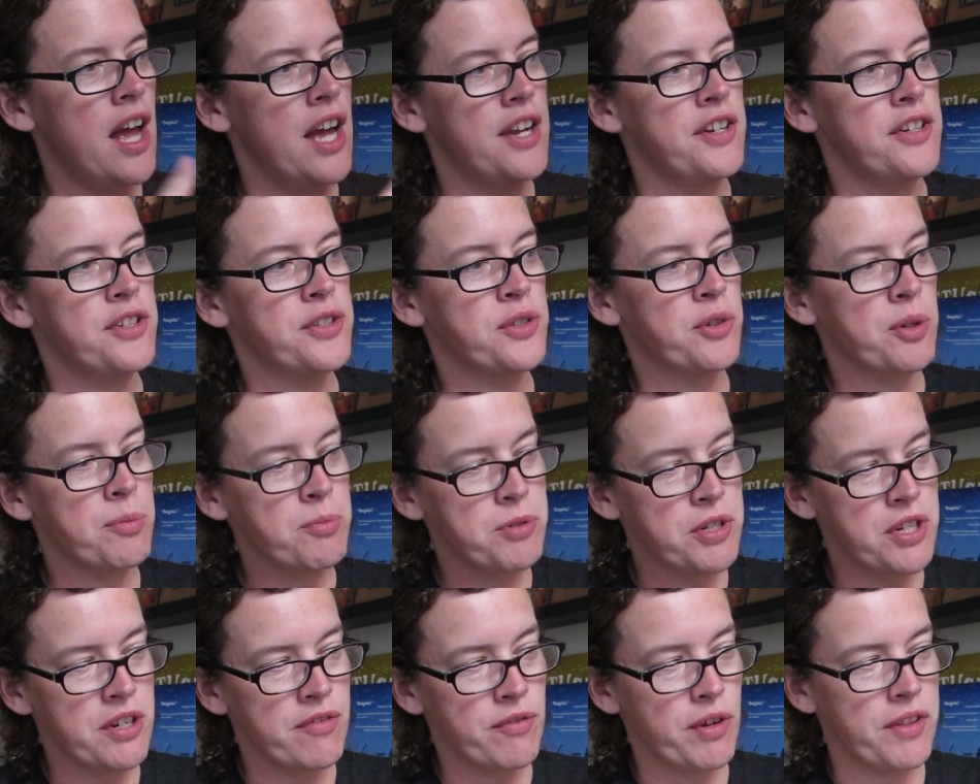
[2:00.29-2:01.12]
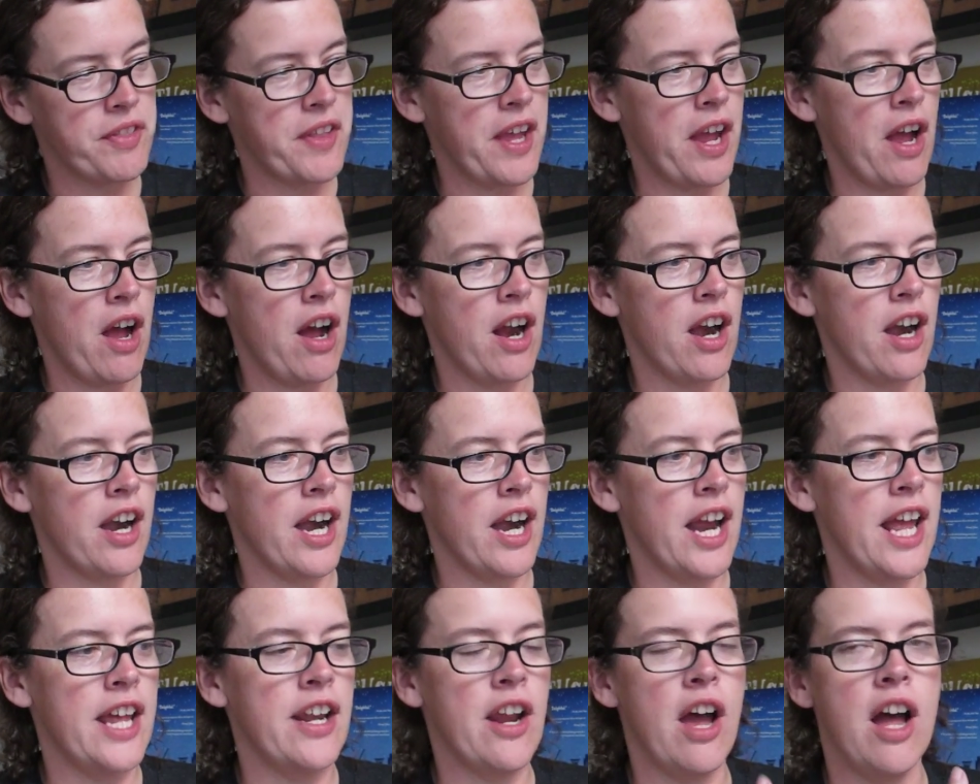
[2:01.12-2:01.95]
a description of what they are,
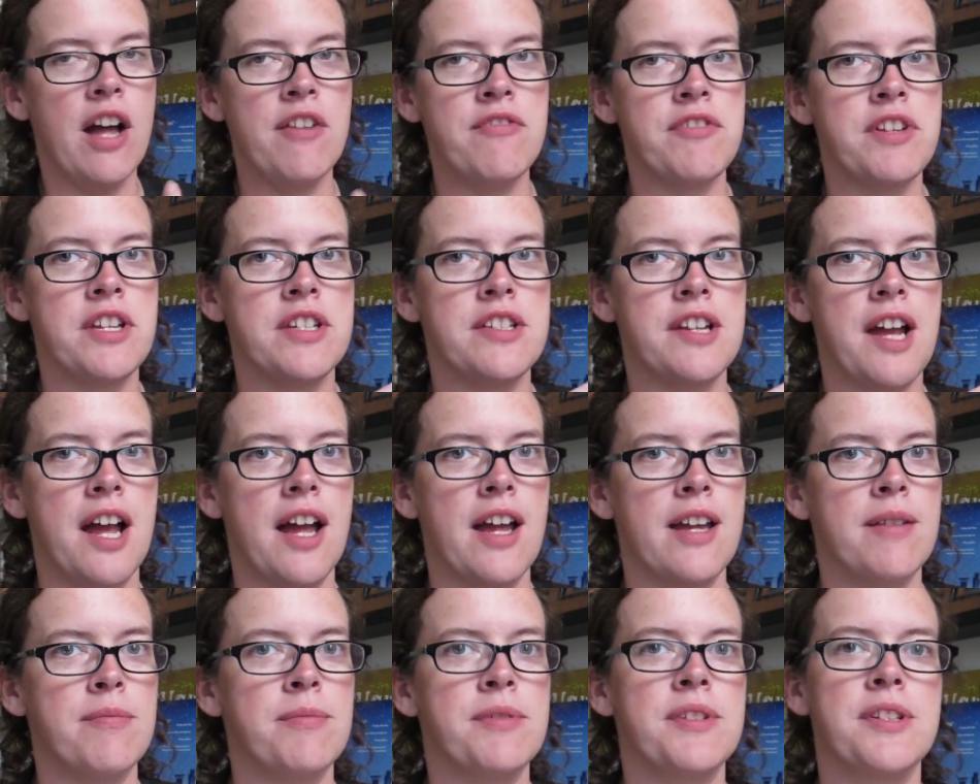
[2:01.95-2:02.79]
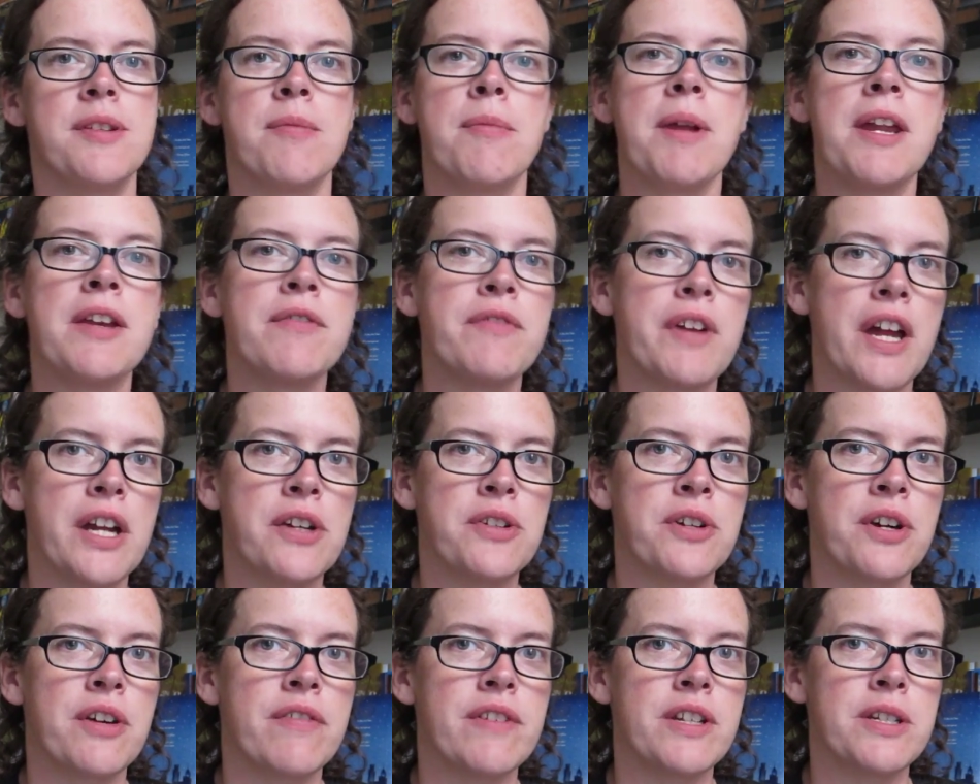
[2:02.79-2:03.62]
and oftentimes the
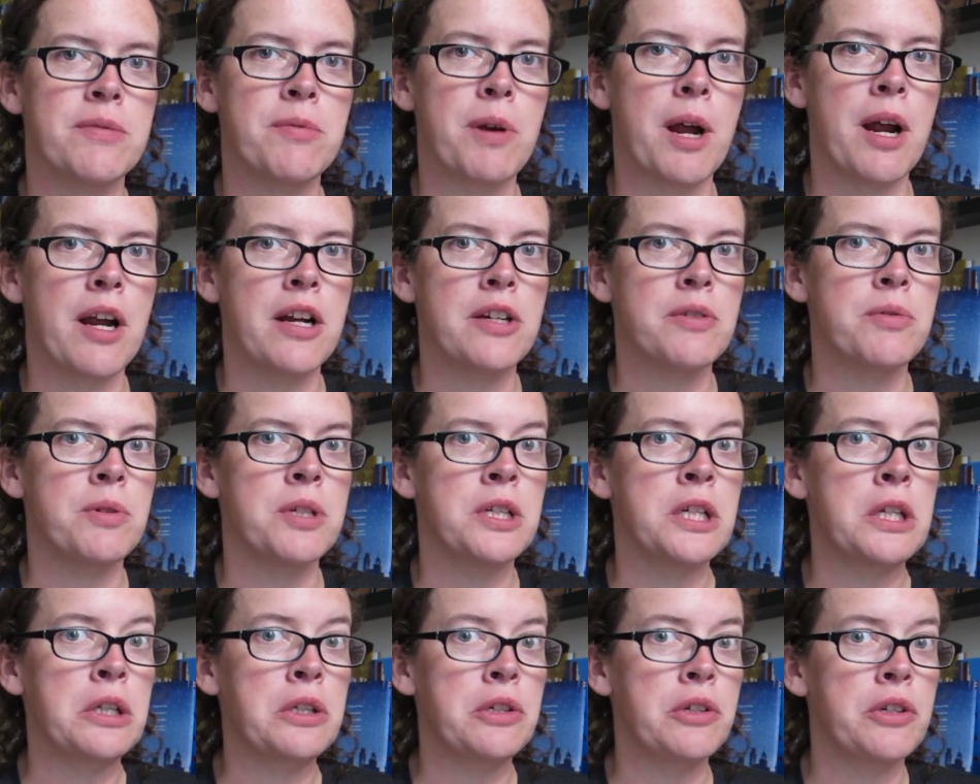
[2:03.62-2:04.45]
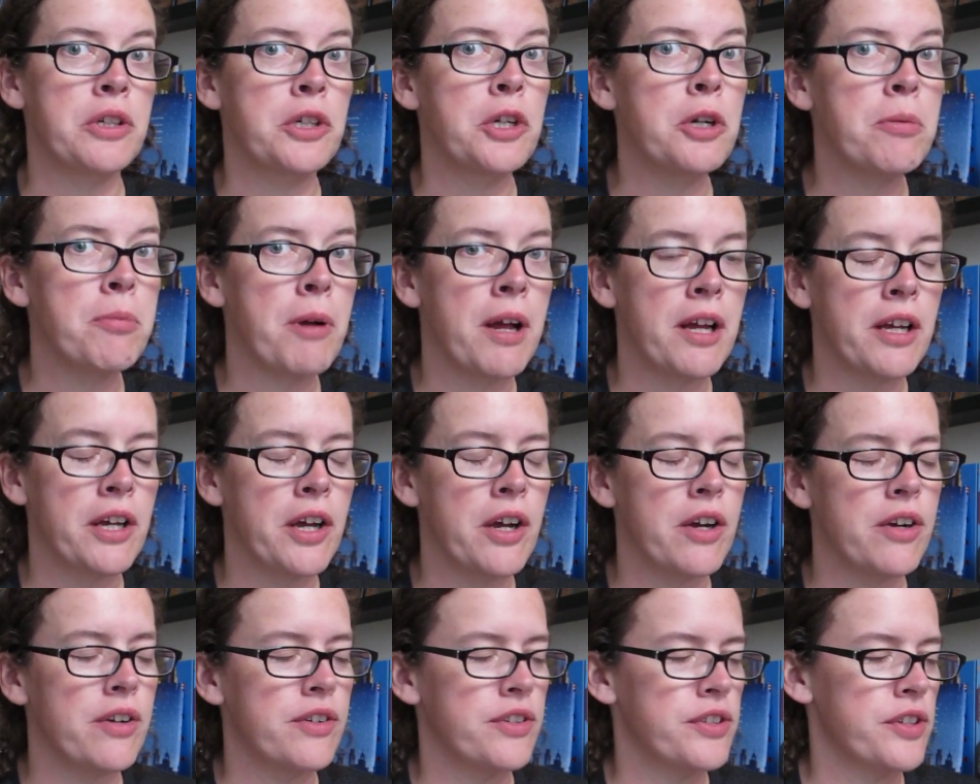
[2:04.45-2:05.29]
manufacturer of each product will include a coupon
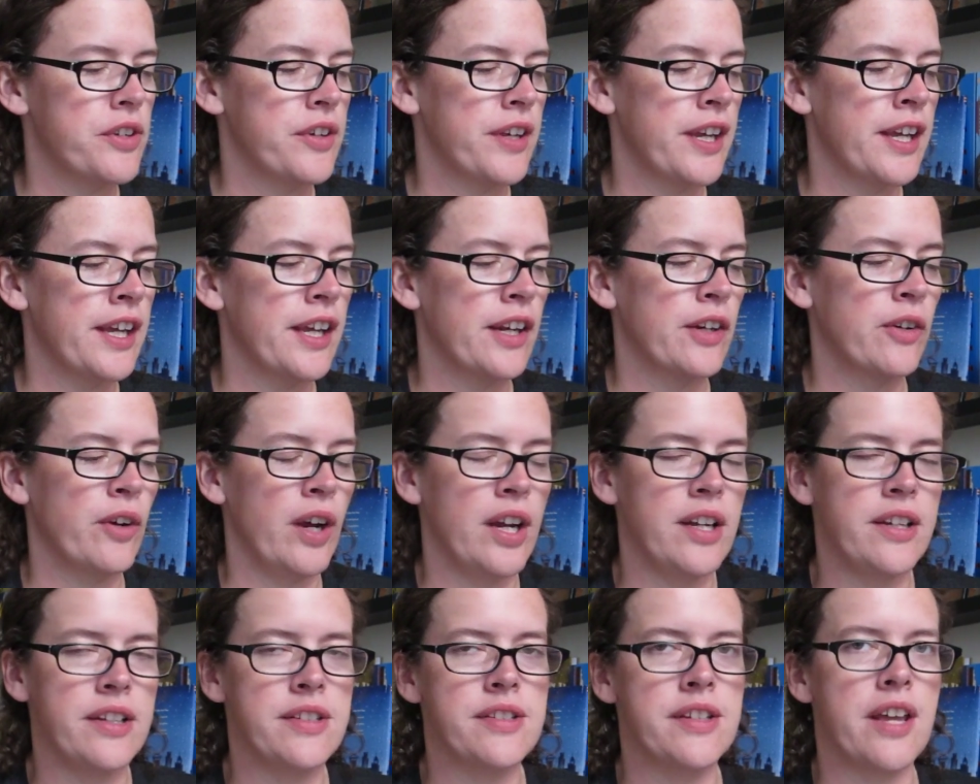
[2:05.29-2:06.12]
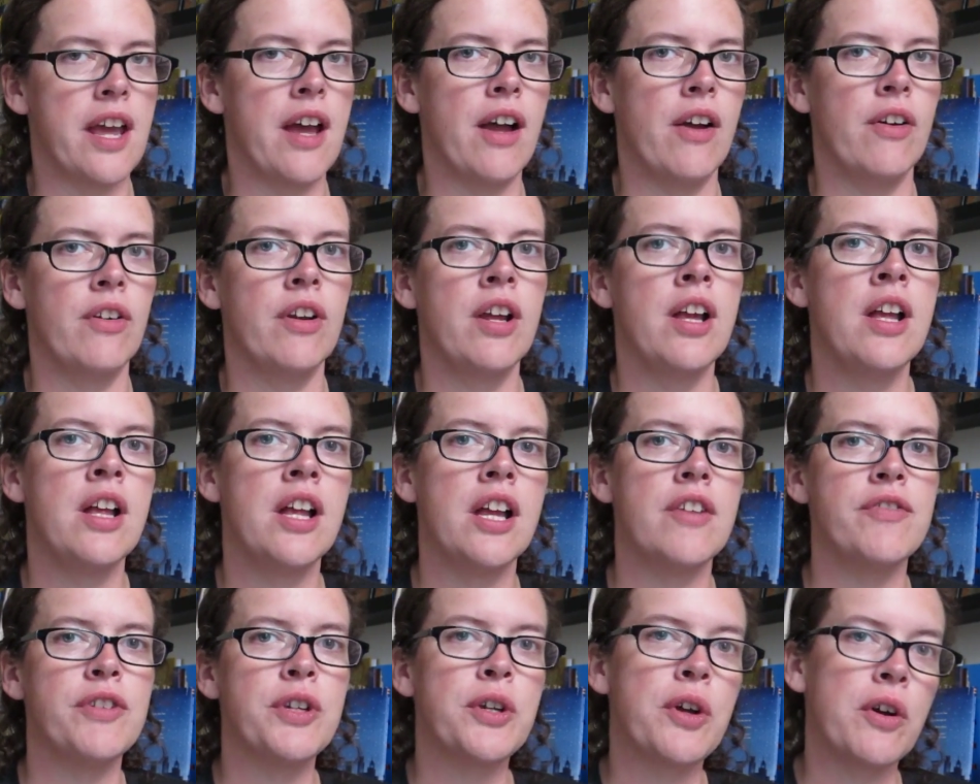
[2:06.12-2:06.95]
code so you can get a great discount
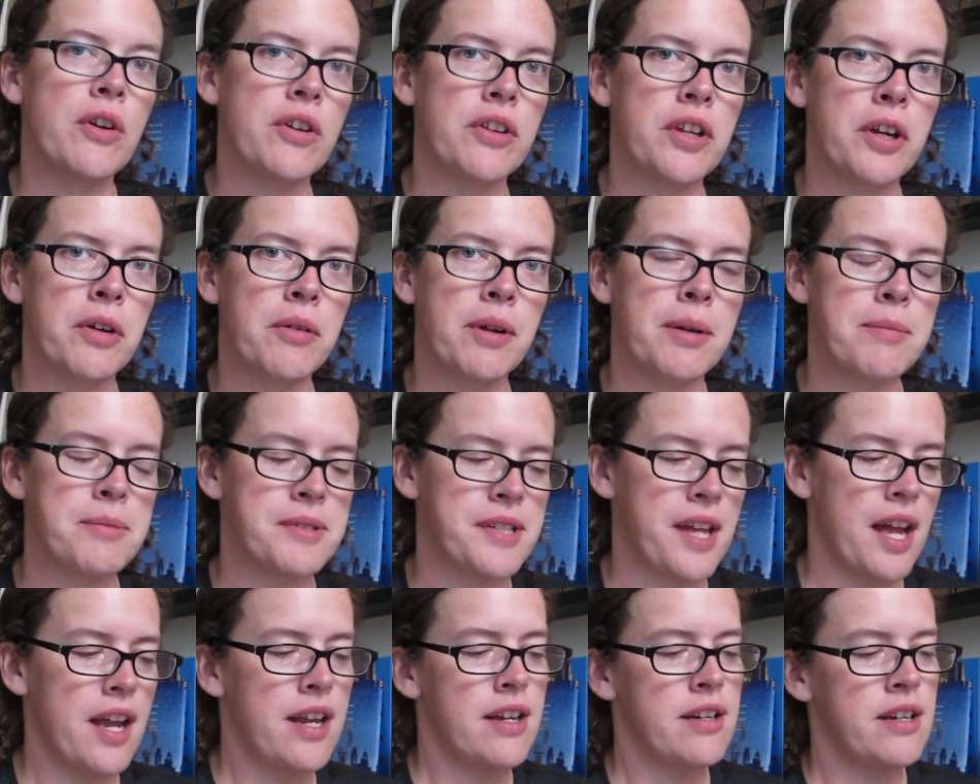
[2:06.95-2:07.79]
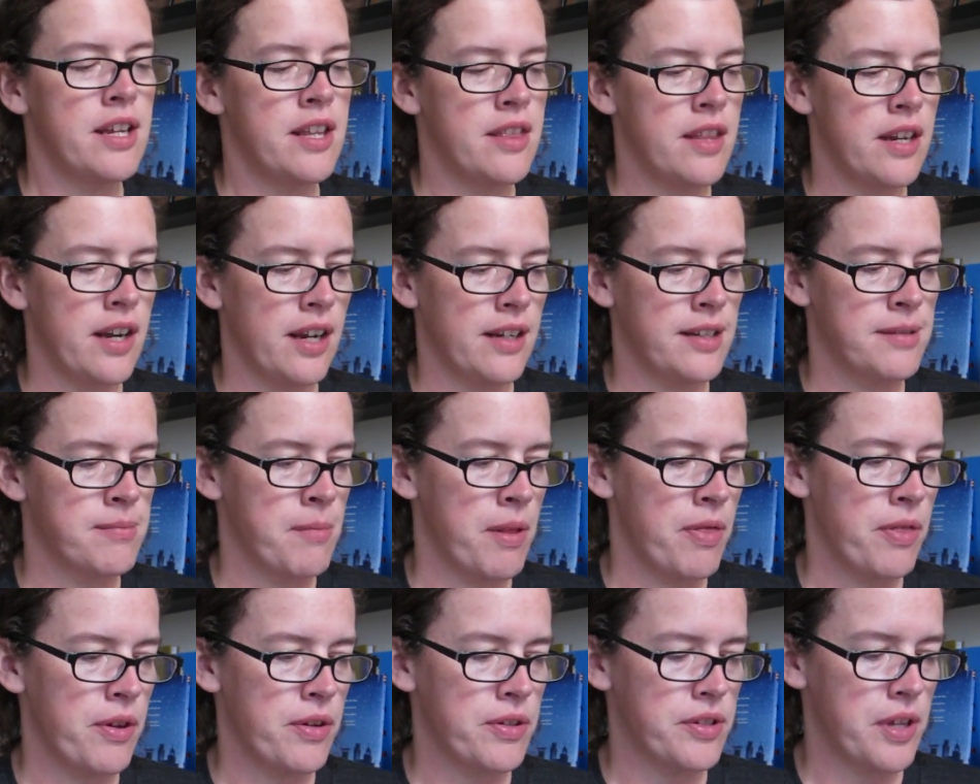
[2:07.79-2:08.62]
if you go to their website in the next
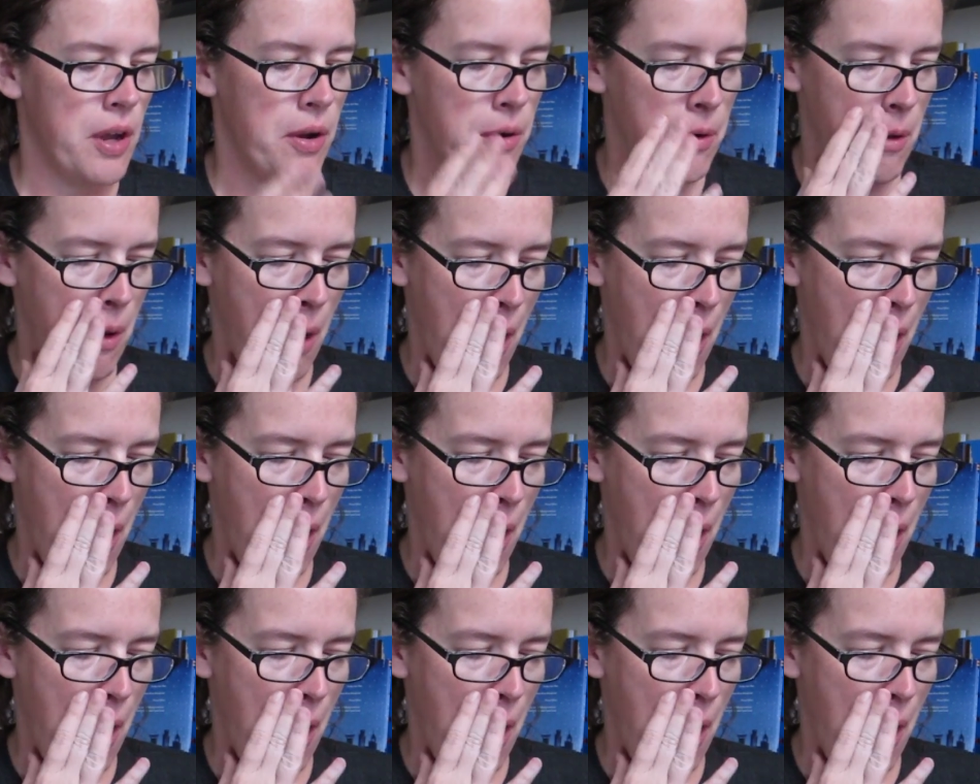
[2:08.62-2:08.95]
month or so.